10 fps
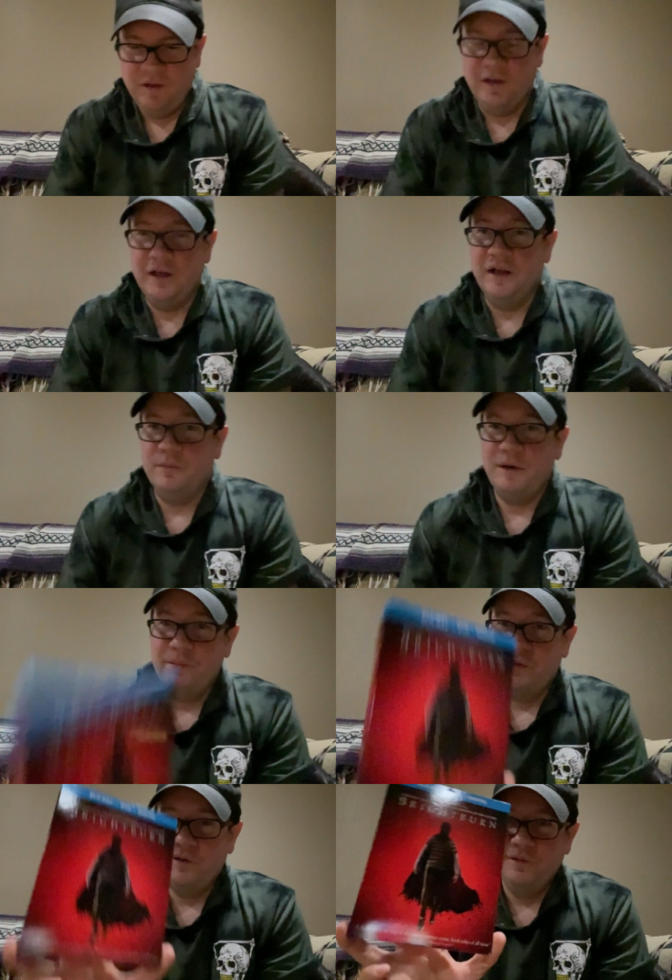Uh,
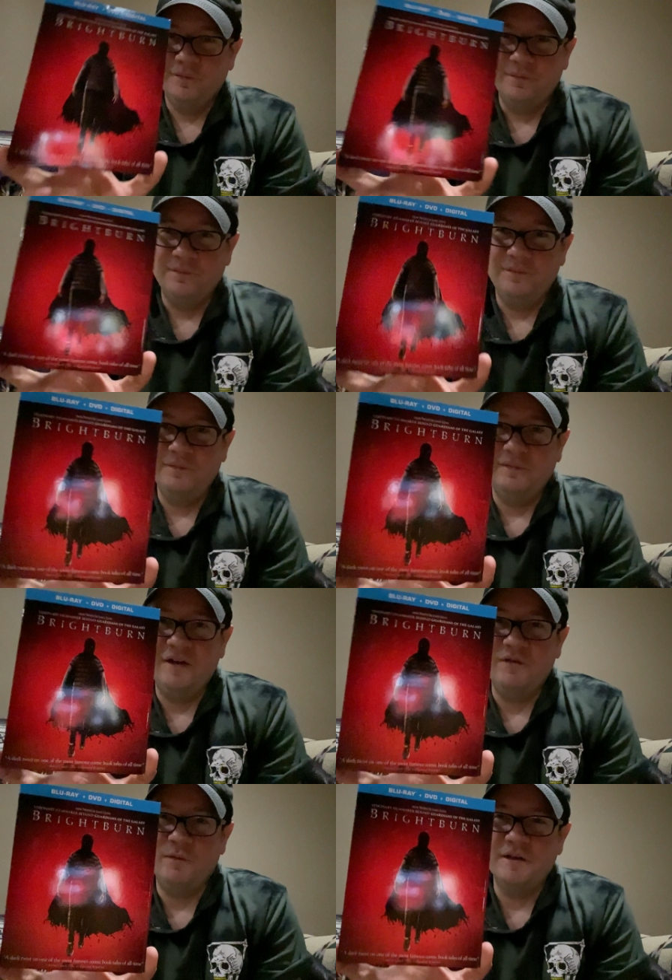Brightburn, I
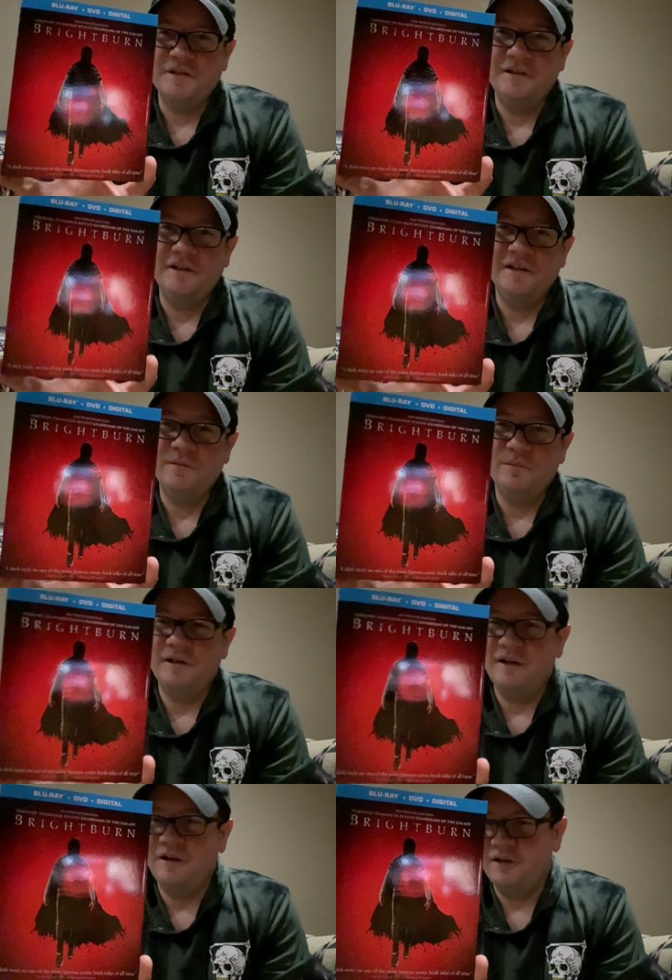haven't watched it yet,
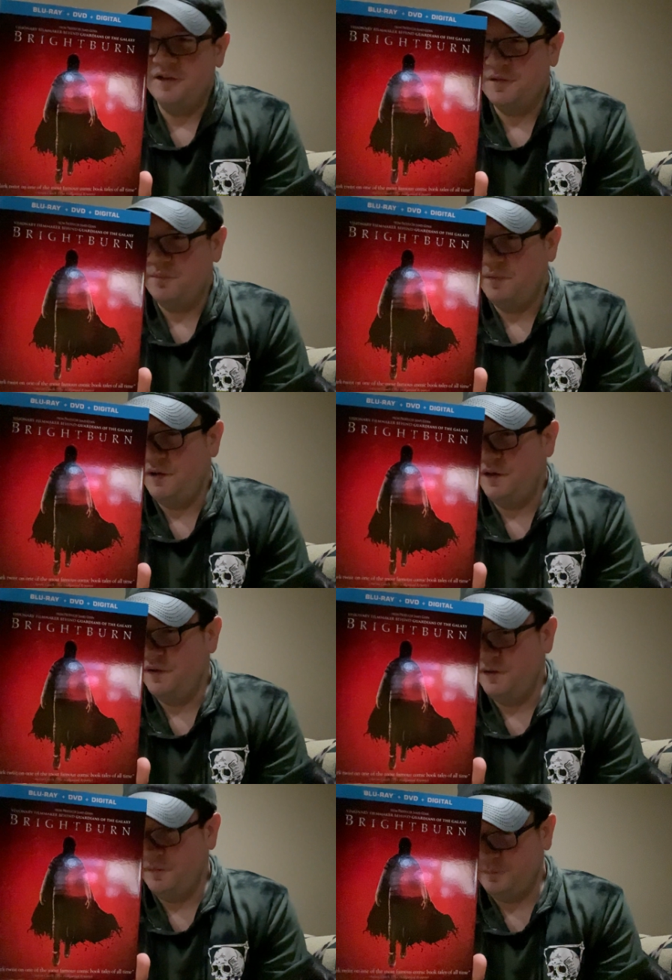but I heard it's pretty
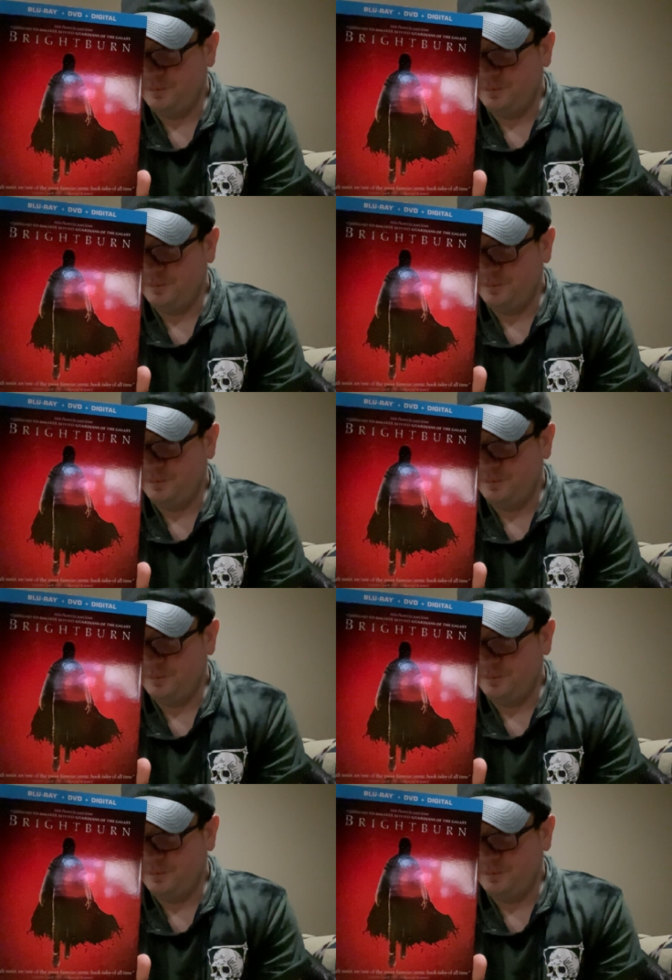good.